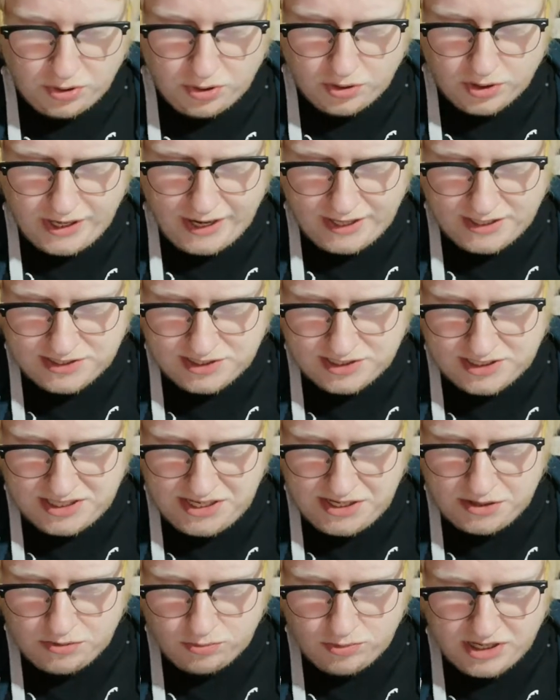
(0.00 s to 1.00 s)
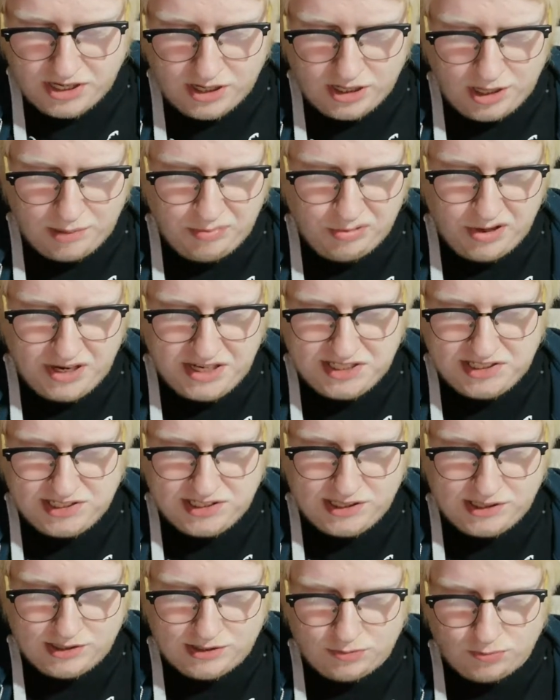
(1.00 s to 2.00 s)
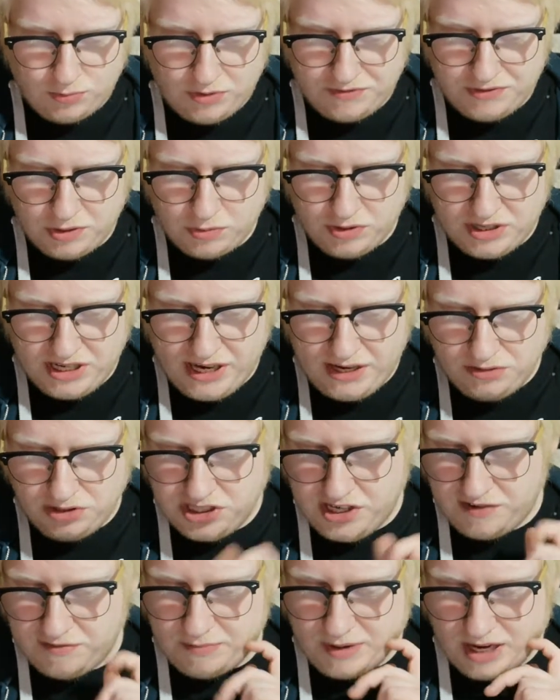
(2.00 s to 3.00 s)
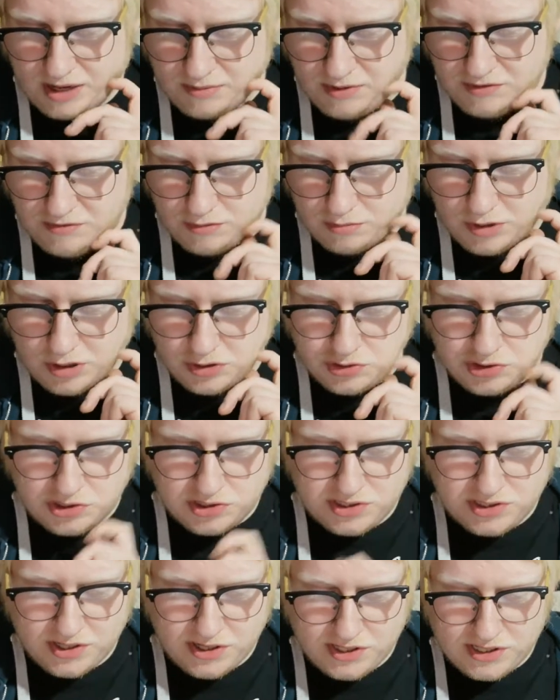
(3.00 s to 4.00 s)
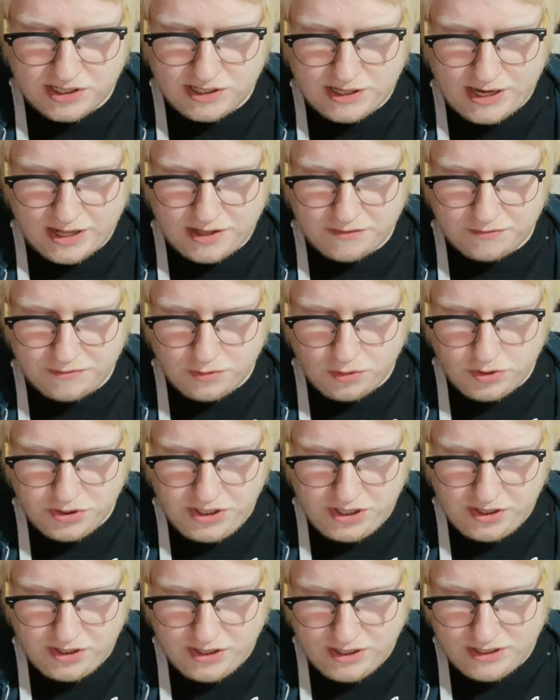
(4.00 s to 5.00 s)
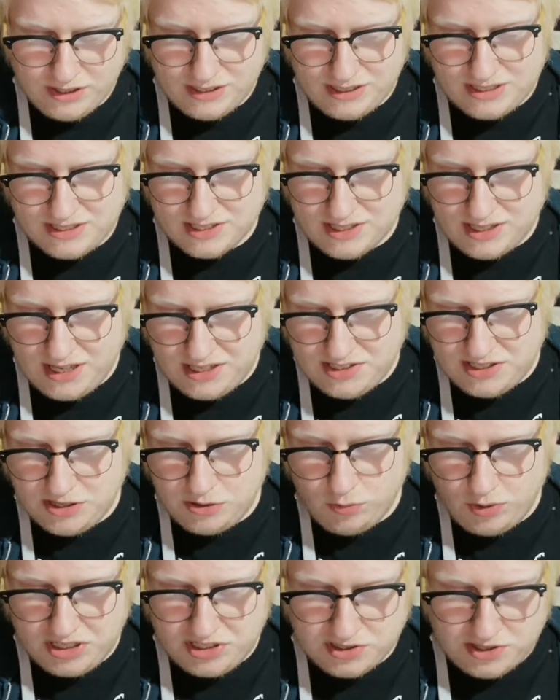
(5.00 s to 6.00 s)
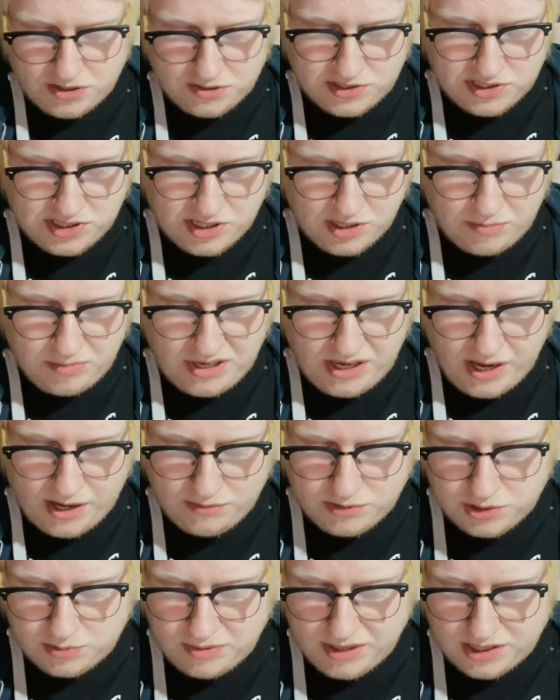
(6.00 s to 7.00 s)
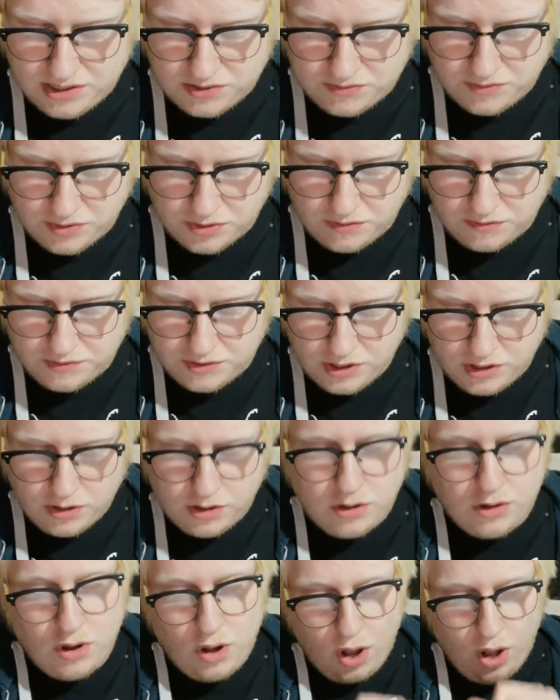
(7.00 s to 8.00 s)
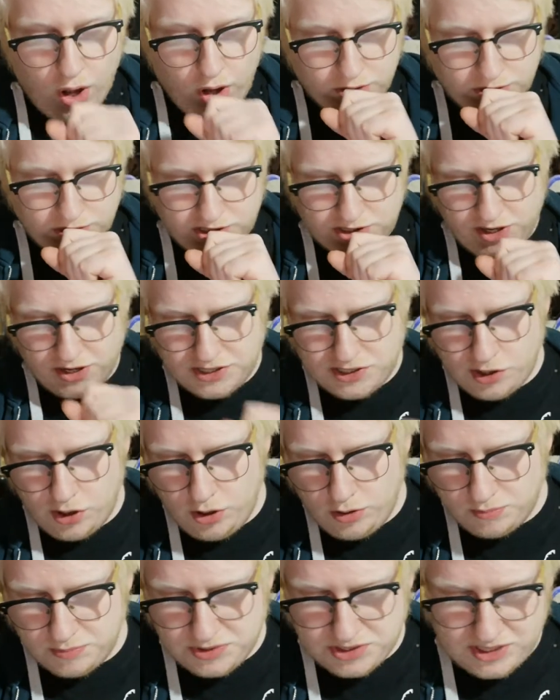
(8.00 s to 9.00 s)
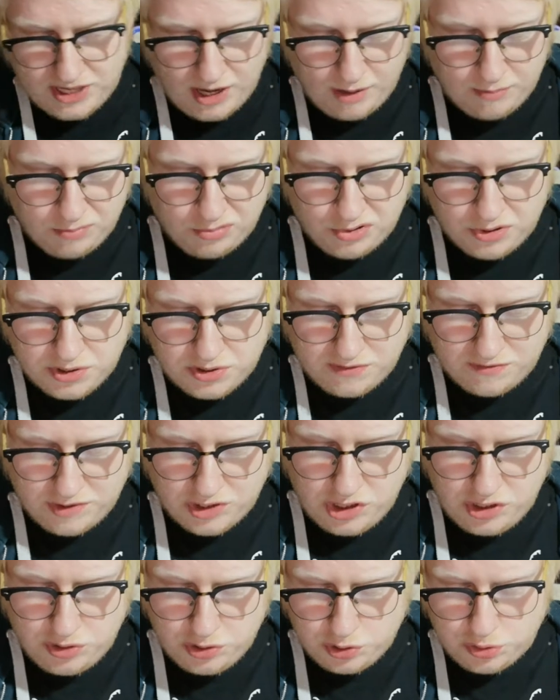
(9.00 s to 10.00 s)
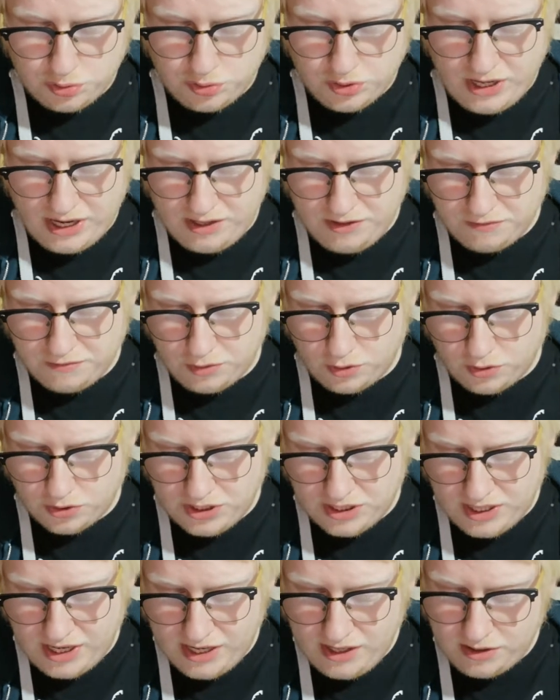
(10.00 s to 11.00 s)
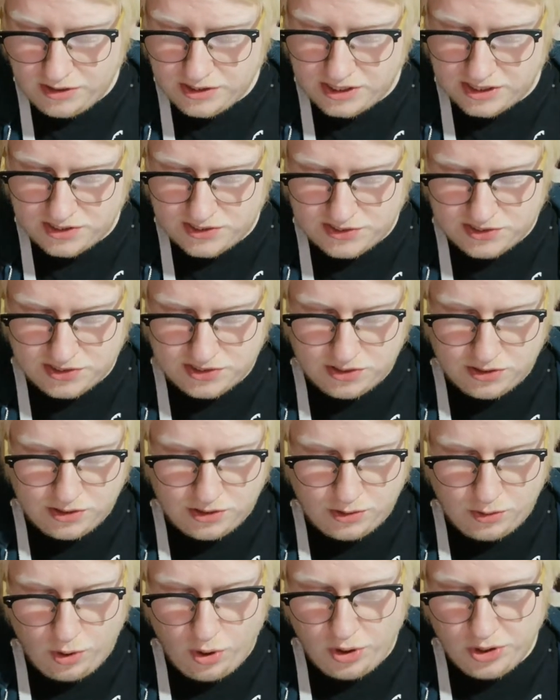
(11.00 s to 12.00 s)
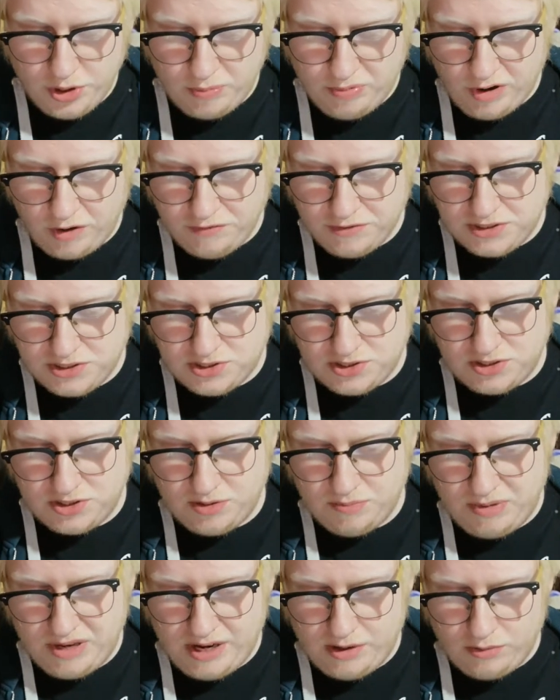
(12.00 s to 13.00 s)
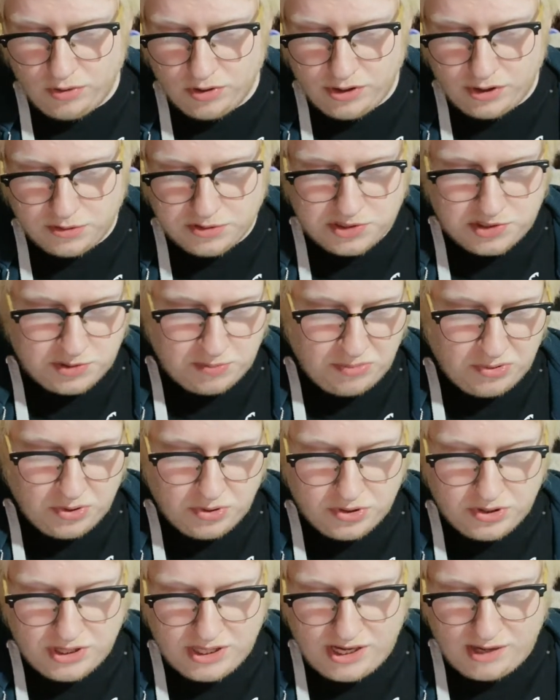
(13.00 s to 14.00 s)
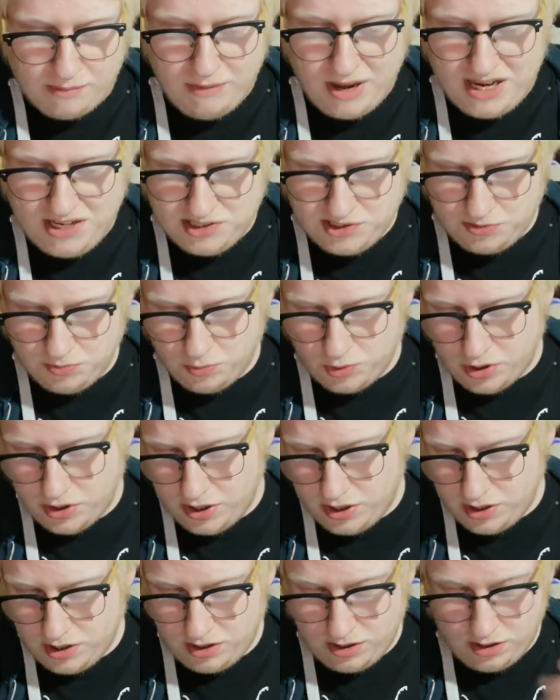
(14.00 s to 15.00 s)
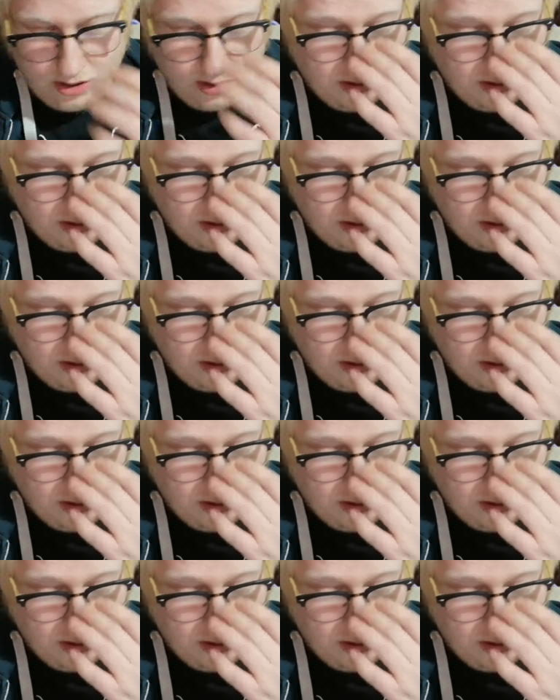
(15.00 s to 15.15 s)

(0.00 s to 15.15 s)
Paul Casti, we collaborated with the renowned Jeff Bagby from Oceanside, California. This classic West Coast IPA was packed full of hot side hops and brewed with a neutral Californian ale yeast. All the profits to the beer will go to support the amazing work